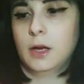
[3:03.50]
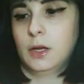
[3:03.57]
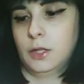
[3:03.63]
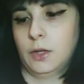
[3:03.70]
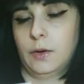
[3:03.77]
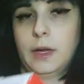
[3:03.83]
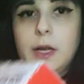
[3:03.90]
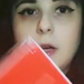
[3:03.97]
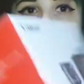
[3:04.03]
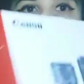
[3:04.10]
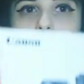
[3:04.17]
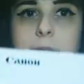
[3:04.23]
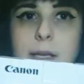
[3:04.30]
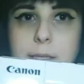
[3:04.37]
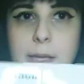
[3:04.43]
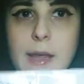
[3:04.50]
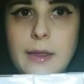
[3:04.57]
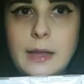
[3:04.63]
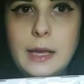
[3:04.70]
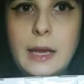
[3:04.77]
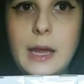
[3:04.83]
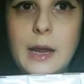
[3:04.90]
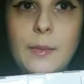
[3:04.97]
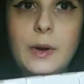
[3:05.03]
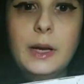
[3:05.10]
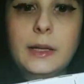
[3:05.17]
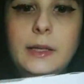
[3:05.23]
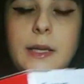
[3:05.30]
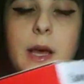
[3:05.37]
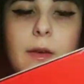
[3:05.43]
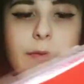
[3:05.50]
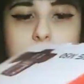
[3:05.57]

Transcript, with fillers: So here is the camera itself.